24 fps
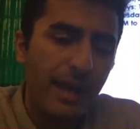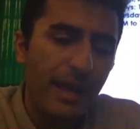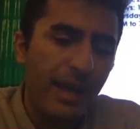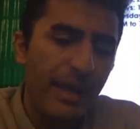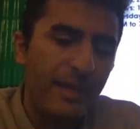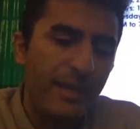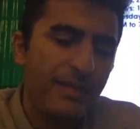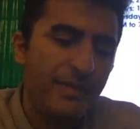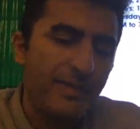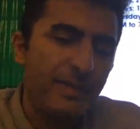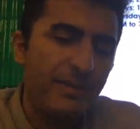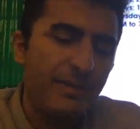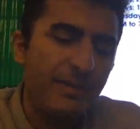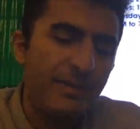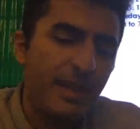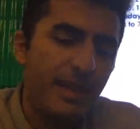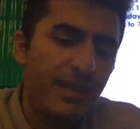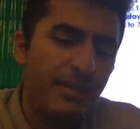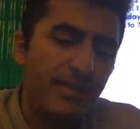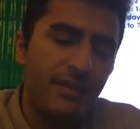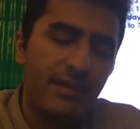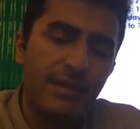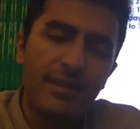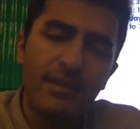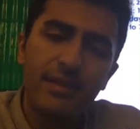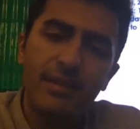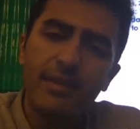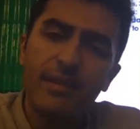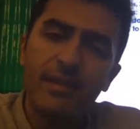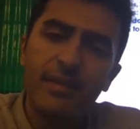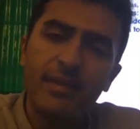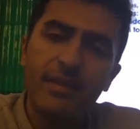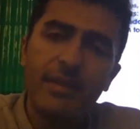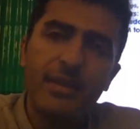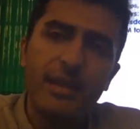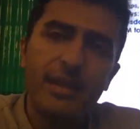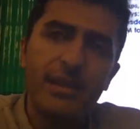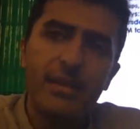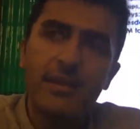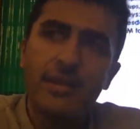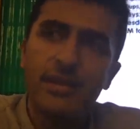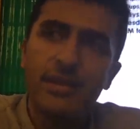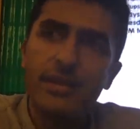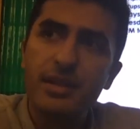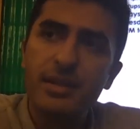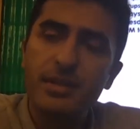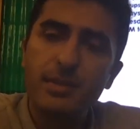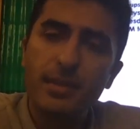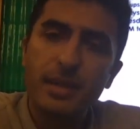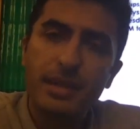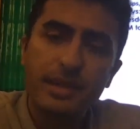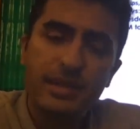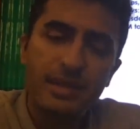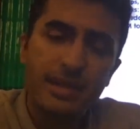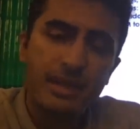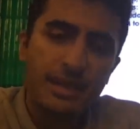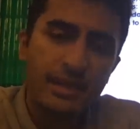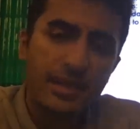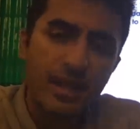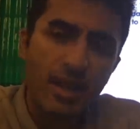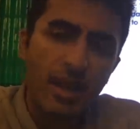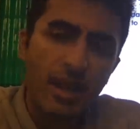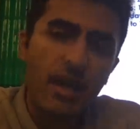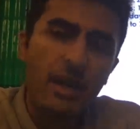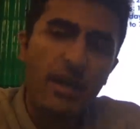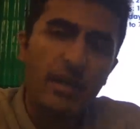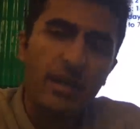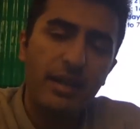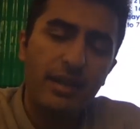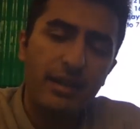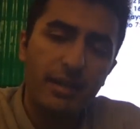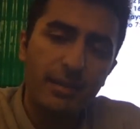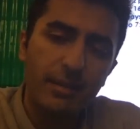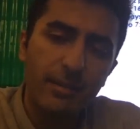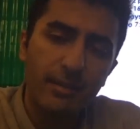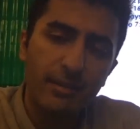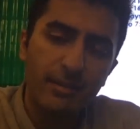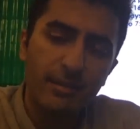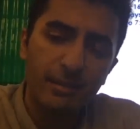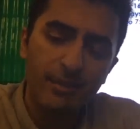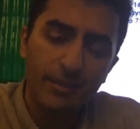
and then there's this design and the